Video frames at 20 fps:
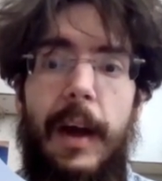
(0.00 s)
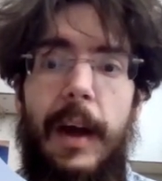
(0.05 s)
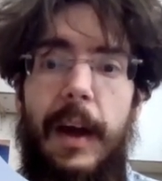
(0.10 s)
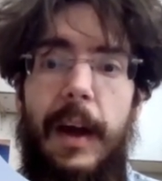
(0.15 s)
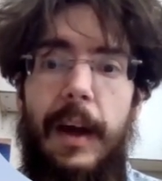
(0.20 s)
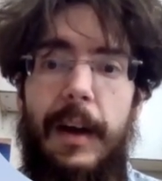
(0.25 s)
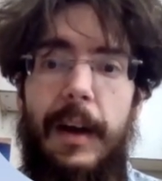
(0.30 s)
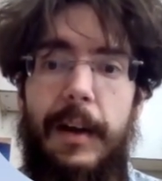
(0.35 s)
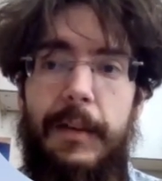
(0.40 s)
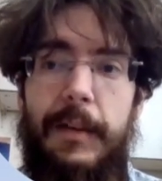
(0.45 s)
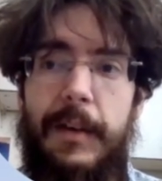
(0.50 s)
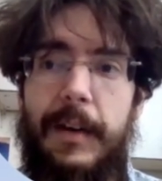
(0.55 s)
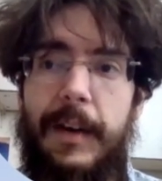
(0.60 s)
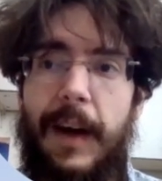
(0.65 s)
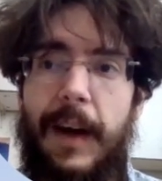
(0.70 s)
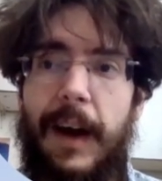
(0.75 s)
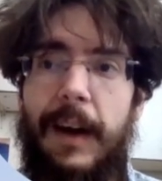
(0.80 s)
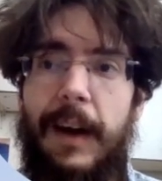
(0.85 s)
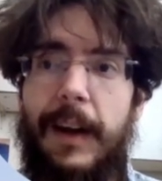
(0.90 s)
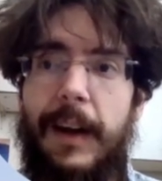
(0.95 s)
it is
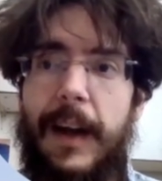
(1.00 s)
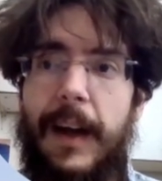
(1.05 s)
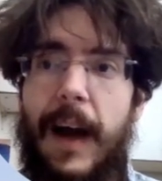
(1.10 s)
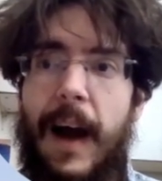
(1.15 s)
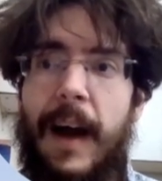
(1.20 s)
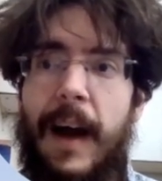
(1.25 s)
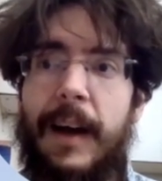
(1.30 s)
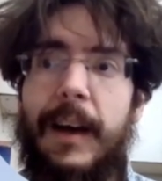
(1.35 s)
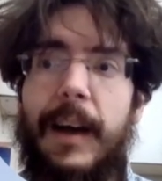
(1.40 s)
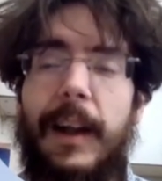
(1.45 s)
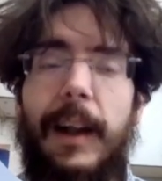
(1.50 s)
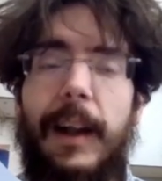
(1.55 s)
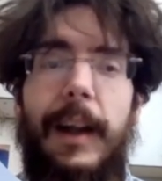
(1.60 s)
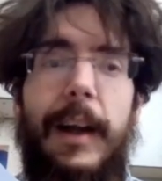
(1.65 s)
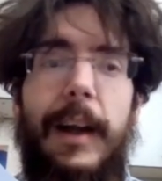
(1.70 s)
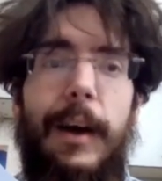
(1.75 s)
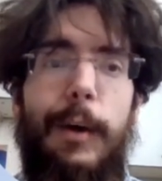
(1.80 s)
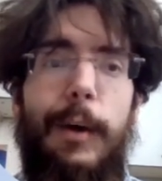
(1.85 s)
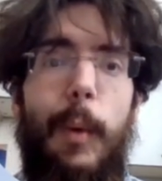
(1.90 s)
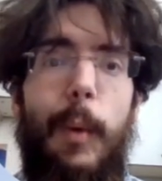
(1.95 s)
entirely
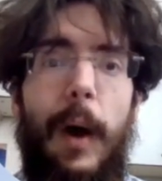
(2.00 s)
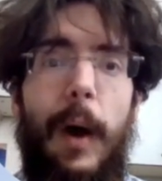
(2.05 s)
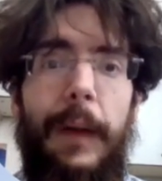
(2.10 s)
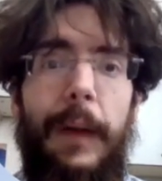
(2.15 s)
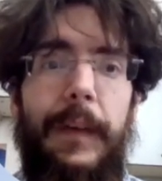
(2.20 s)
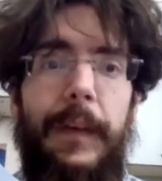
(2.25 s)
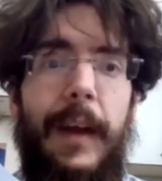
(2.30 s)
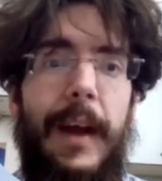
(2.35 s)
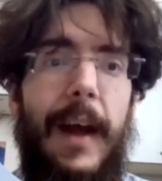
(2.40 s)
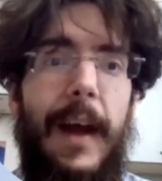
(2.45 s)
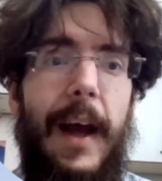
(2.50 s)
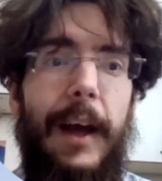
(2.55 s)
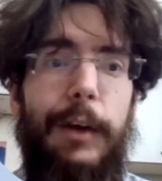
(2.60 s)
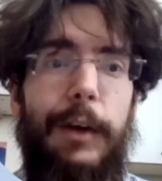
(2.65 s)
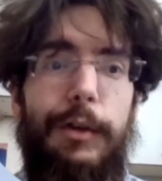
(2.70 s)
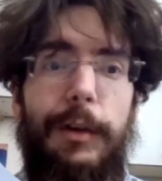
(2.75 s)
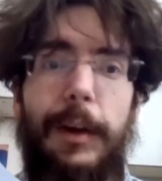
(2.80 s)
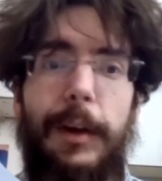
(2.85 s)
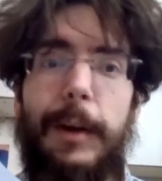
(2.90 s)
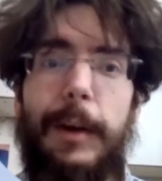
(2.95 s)
unclear what they
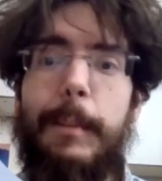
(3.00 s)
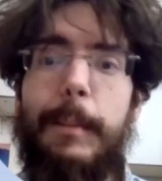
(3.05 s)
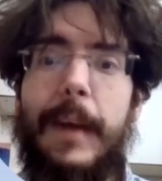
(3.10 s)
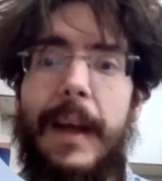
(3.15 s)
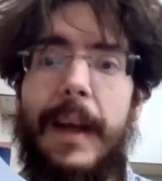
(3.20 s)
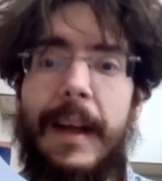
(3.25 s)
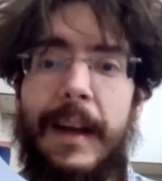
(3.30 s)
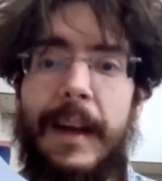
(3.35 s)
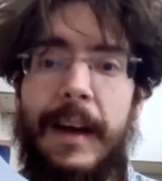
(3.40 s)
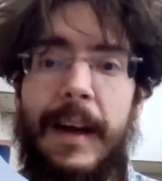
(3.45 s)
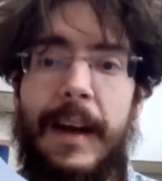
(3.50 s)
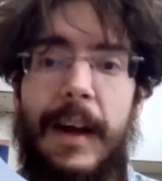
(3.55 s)
actually mean.